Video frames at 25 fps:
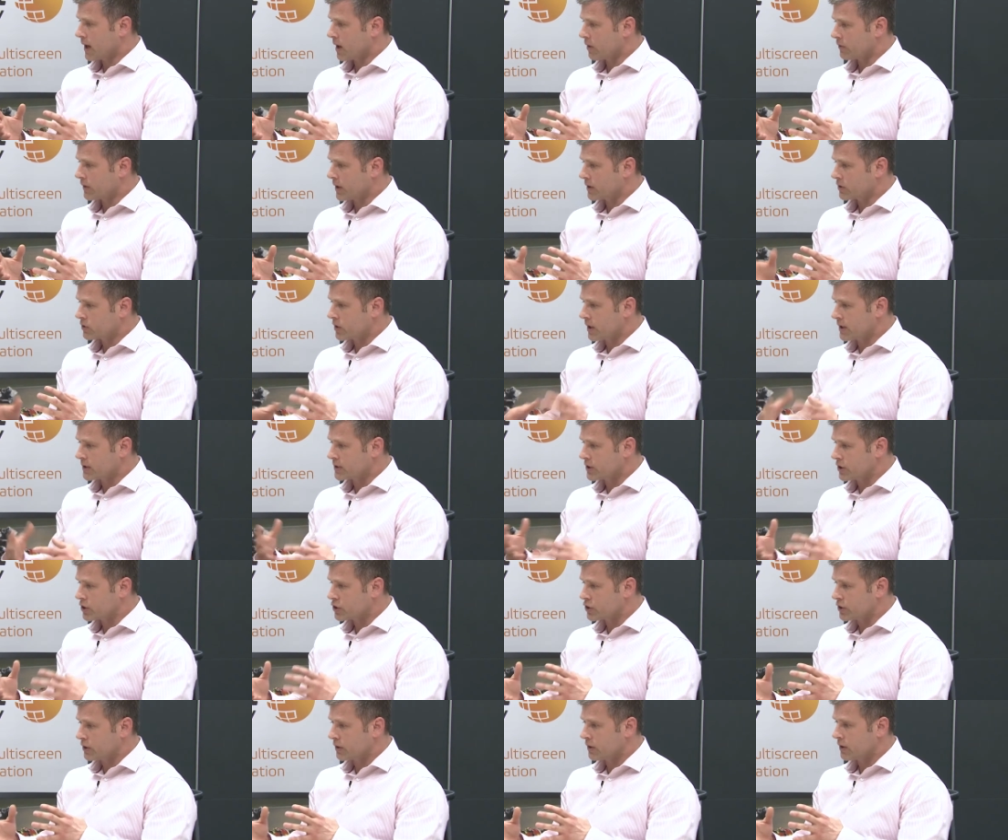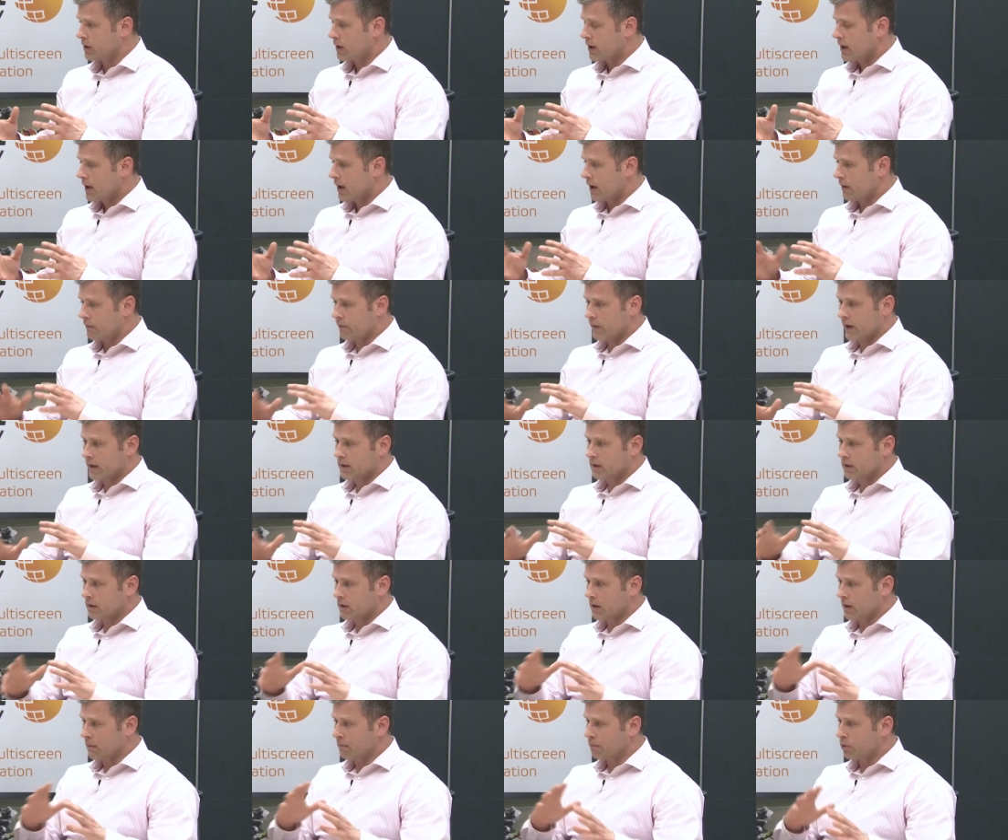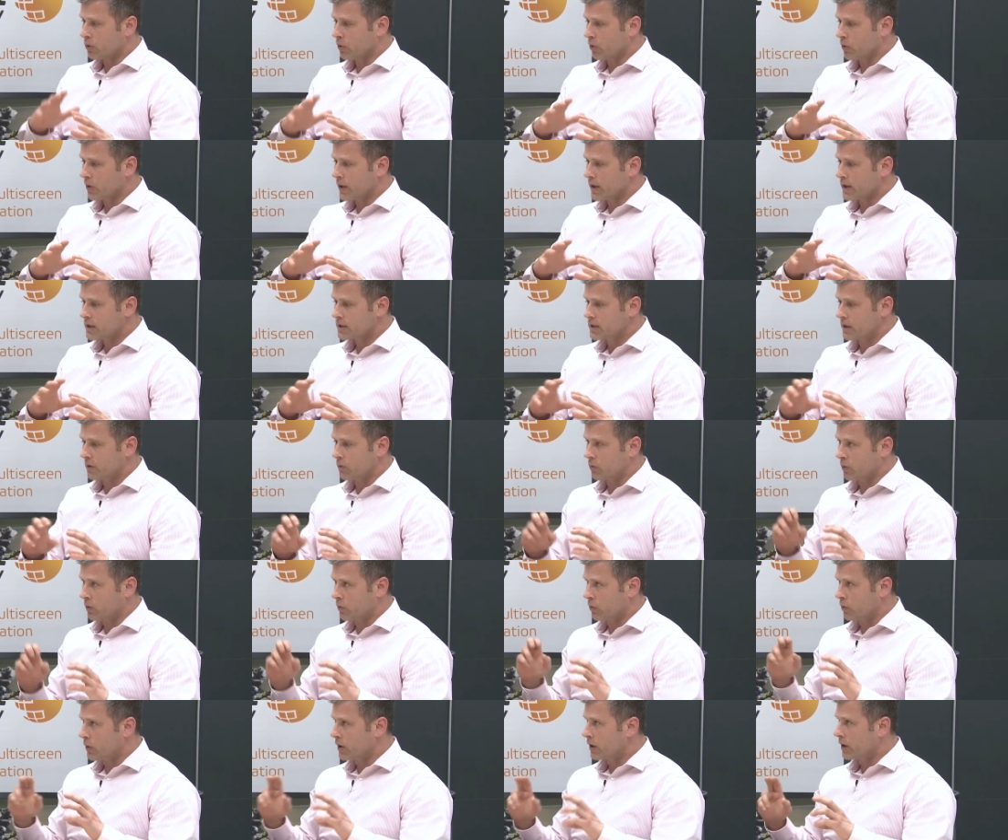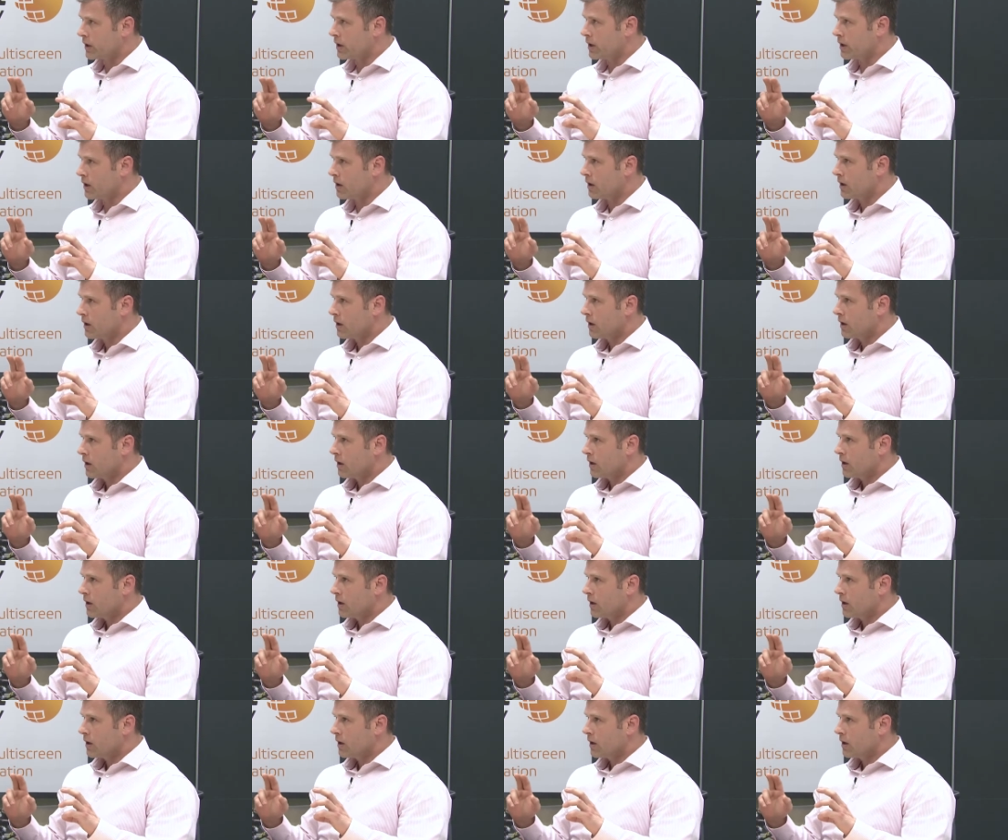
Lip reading: how that transition affected employees that were really